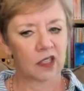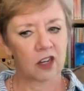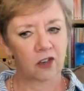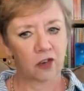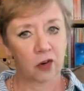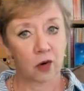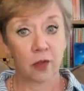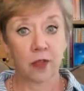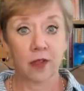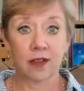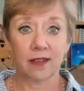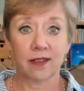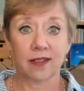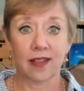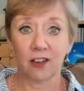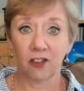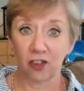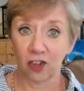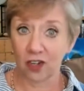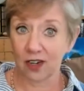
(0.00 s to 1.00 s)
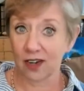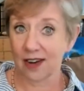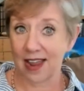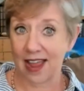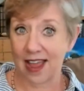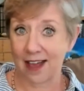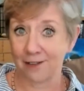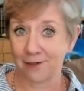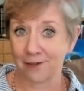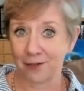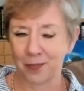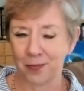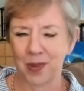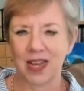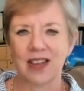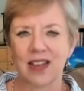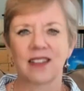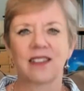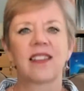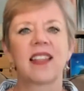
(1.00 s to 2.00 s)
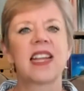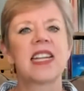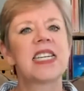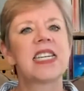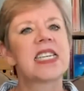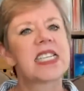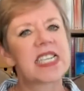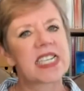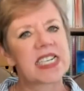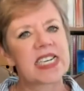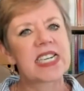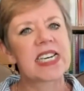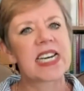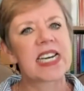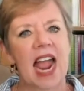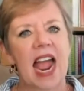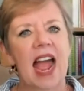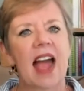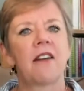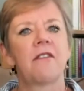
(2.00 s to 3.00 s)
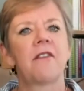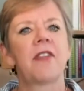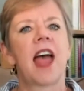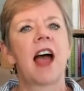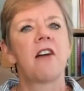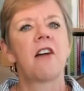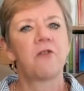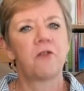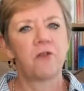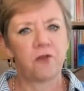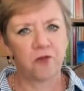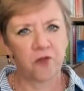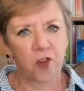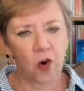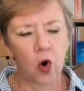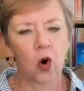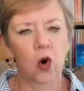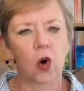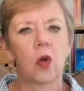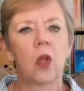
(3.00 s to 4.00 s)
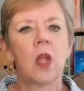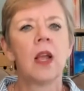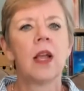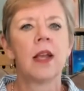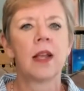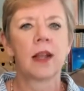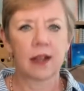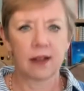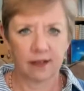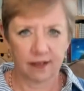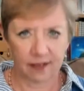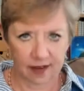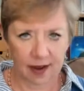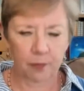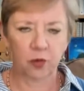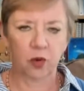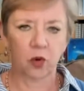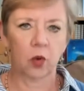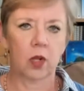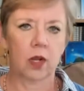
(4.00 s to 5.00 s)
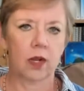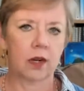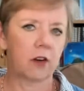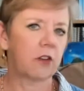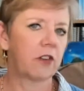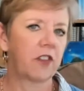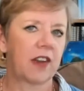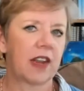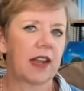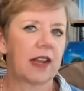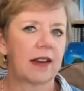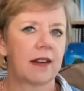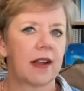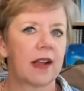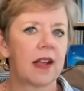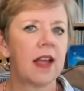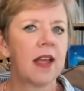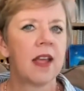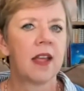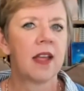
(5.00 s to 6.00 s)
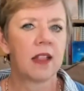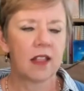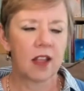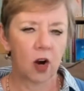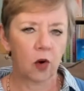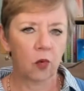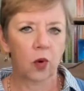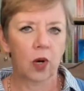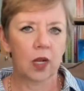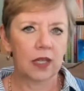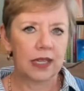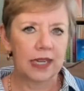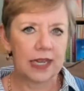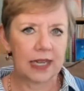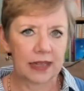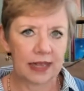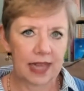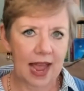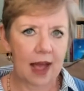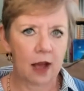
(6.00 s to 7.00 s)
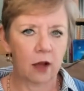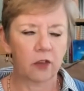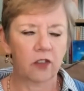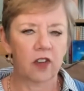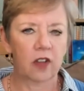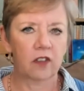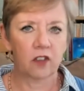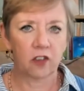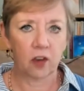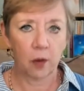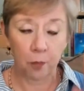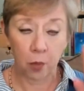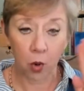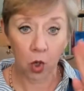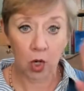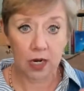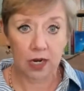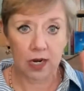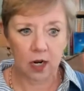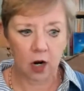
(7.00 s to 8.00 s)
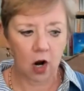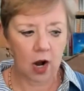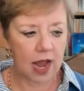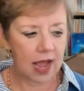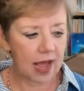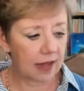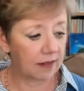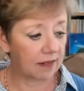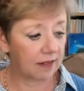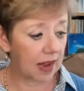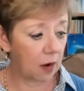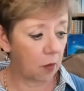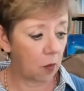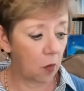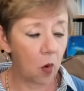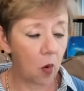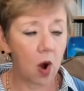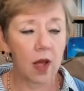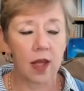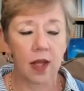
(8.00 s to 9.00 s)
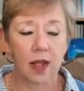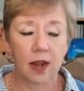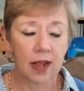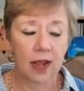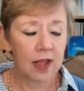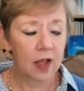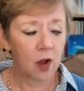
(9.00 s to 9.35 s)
the truth is, they shouldn't have because they didn't have that full conceptual understanding that really allows us to put it in our heads. And what